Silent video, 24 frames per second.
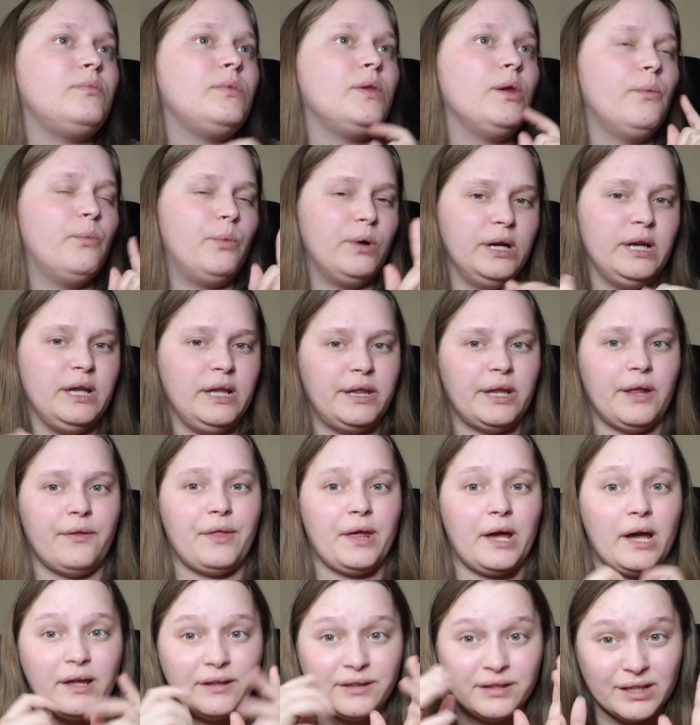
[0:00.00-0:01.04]
When he said
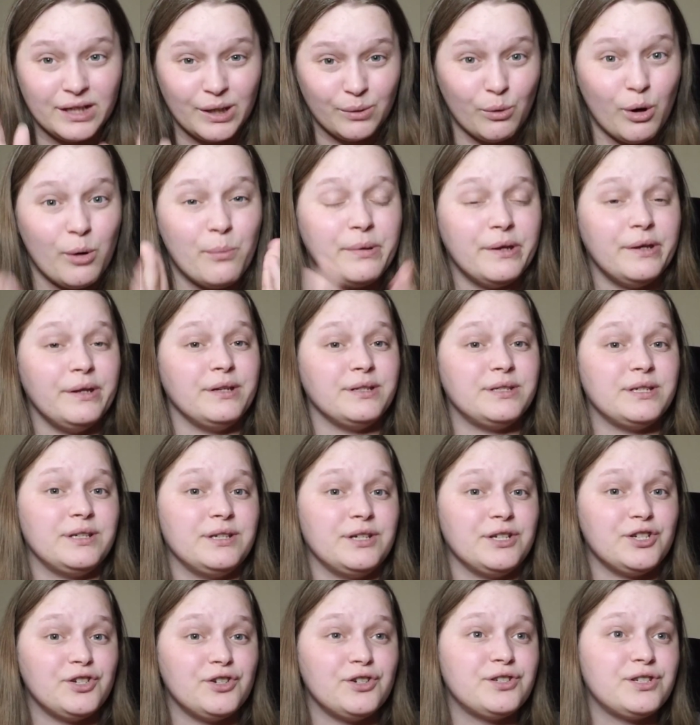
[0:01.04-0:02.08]
that, I said I won't be
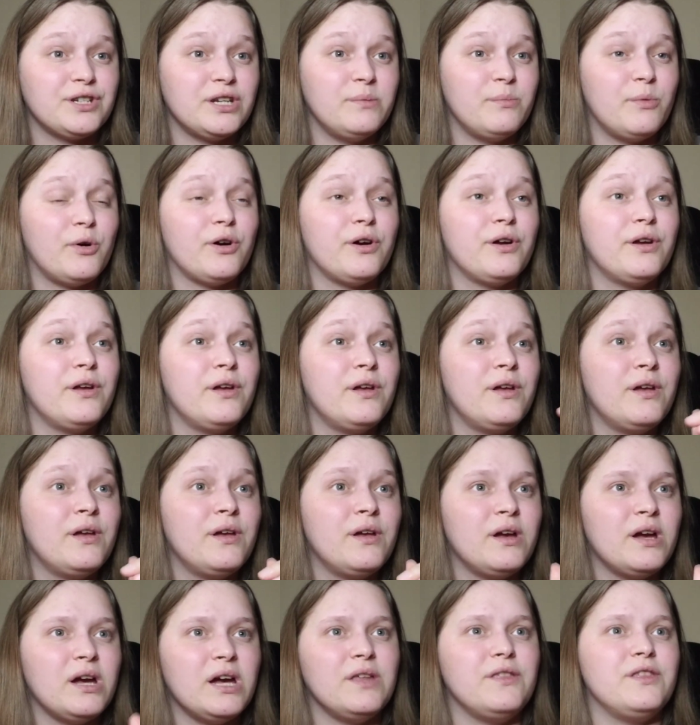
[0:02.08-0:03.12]
attending church anymore.
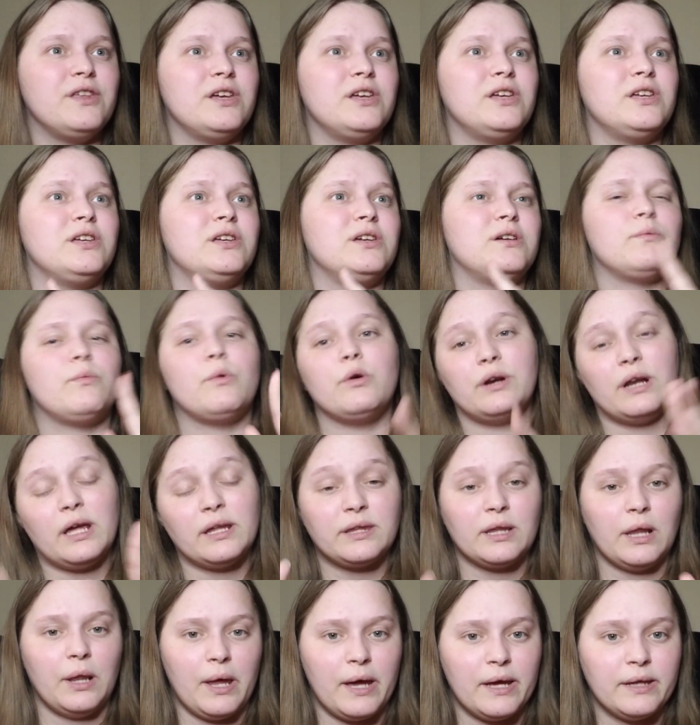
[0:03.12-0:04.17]
And then, well, not
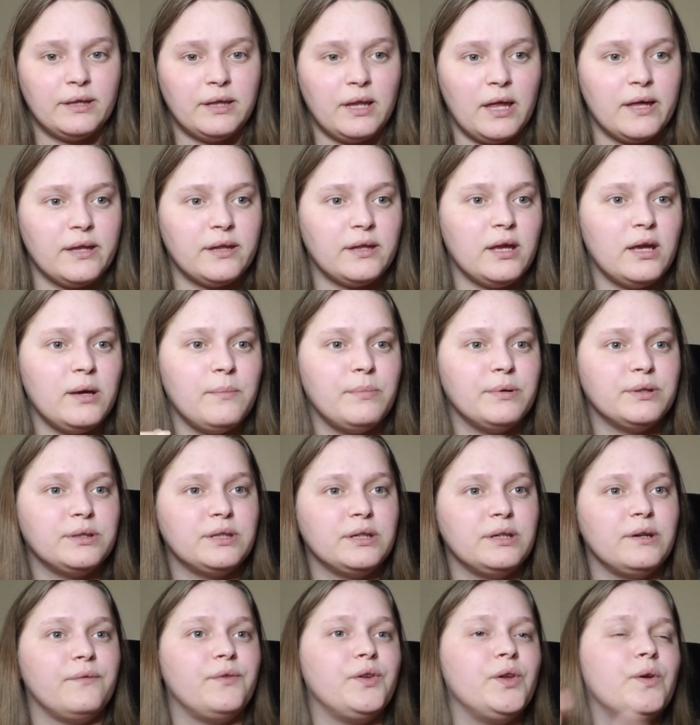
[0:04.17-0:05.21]
the last day, but
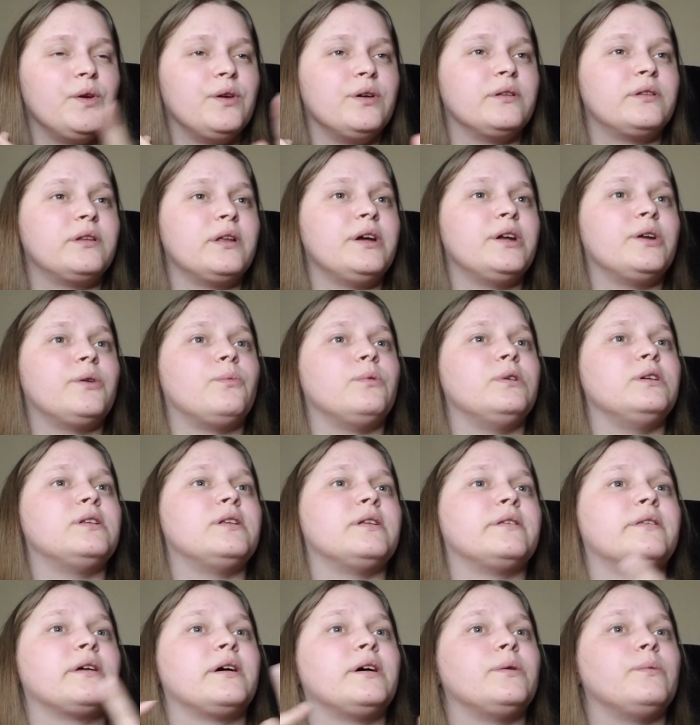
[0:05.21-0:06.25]
then a few years later, we
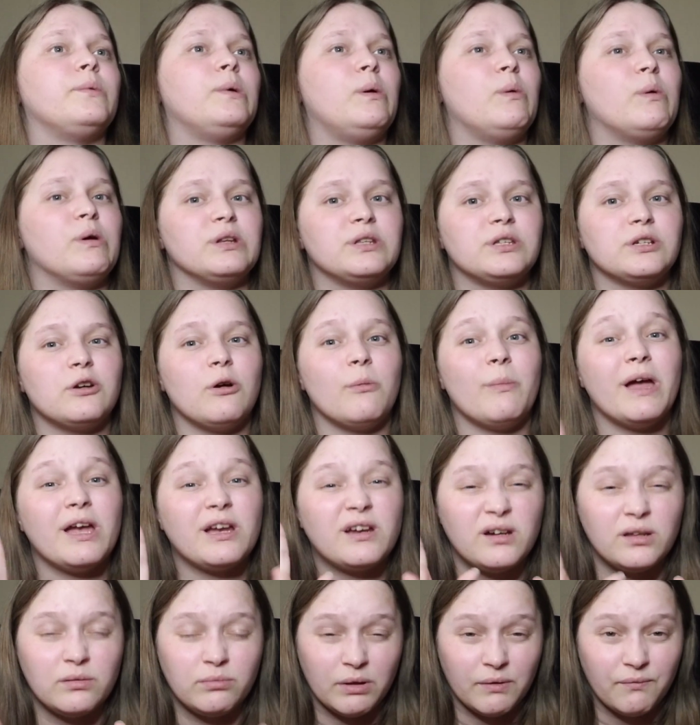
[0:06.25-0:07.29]
decided we wanted to go back
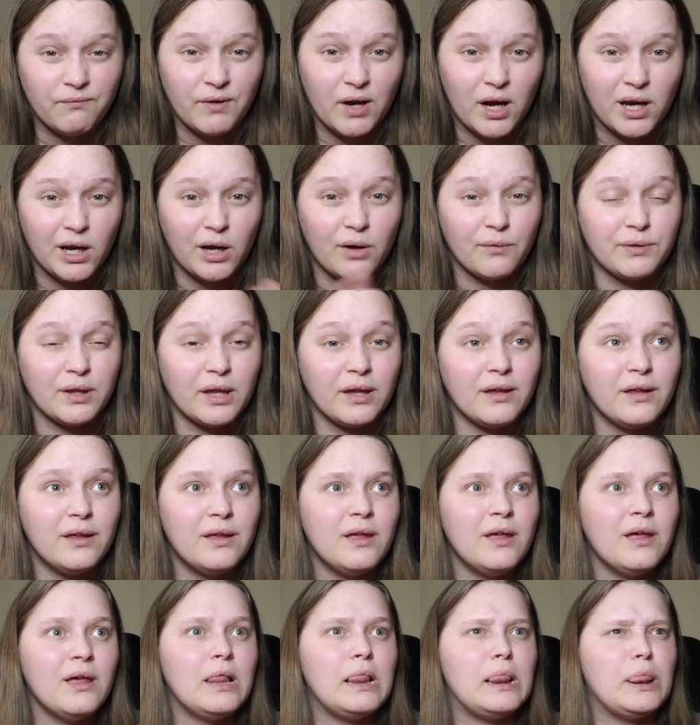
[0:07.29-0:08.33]
because we found out that
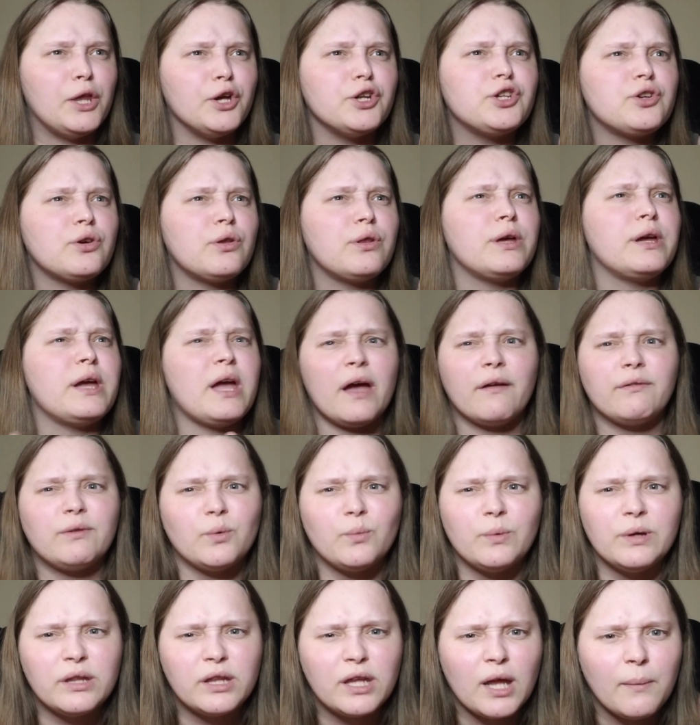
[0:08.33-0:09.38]
literally after
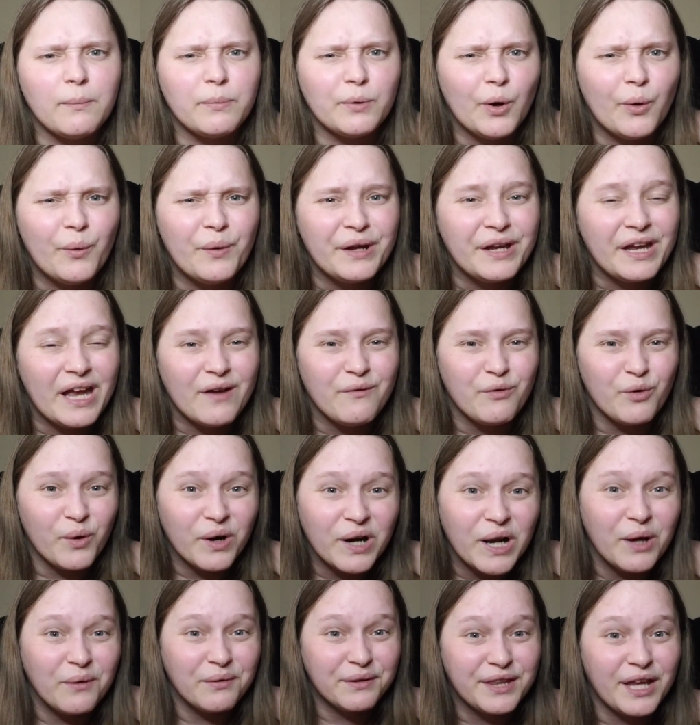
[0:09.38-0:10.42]
we stopped going, everyone
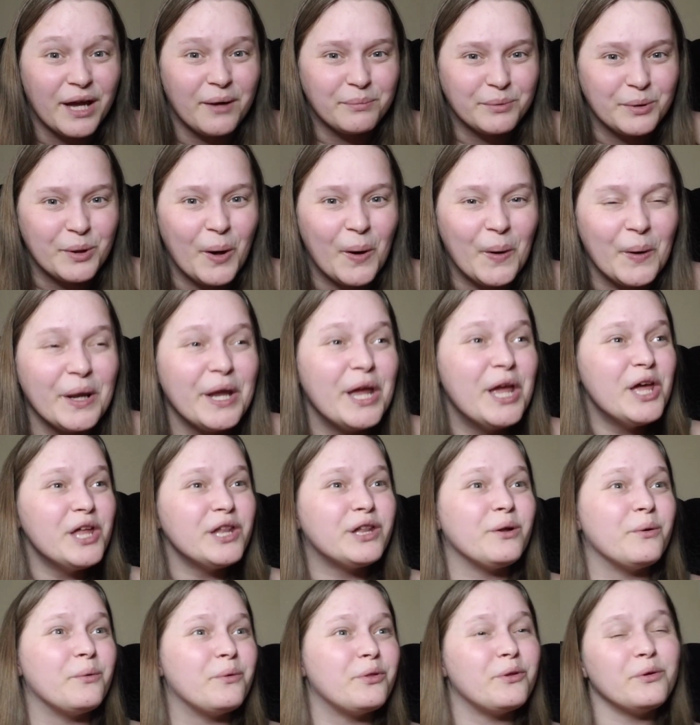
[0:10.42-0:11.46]
else stopped going.
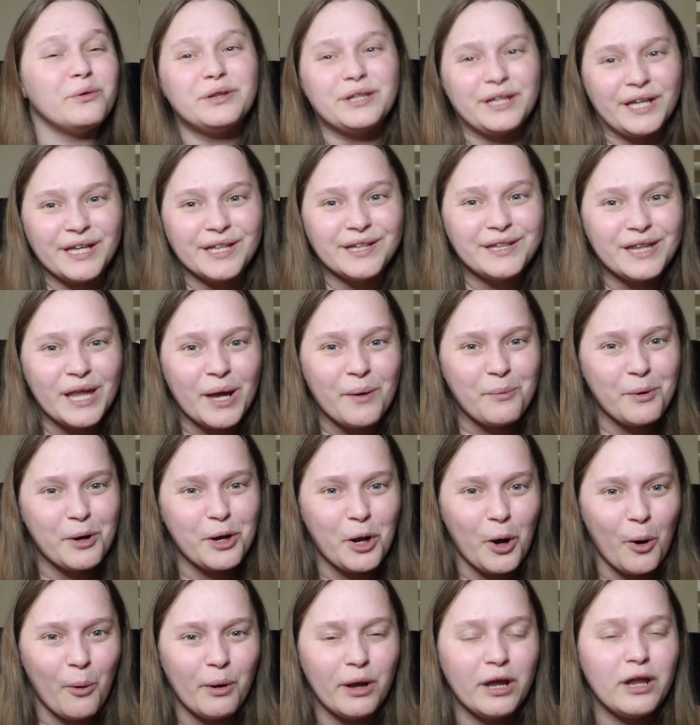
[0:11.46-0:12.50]
So those kids that were
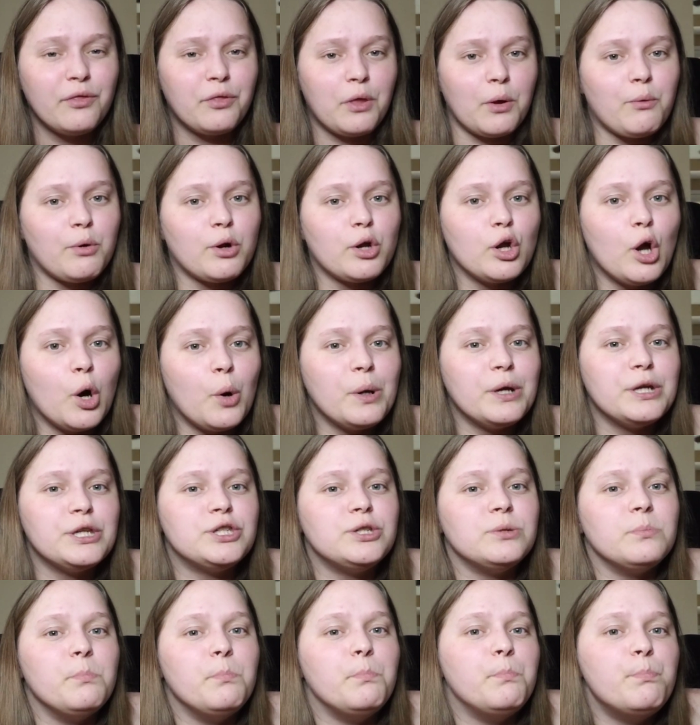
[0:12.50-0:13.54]
going, they were going
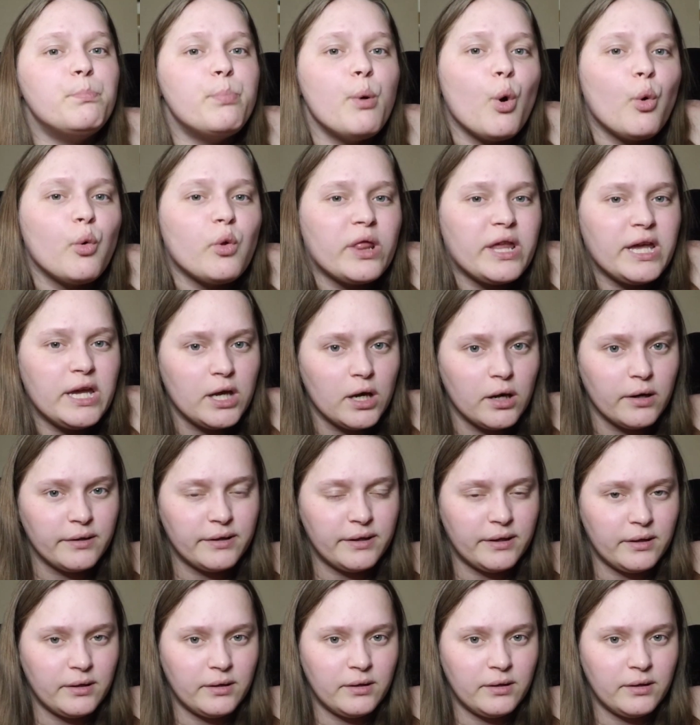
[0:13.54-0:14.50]
to bully us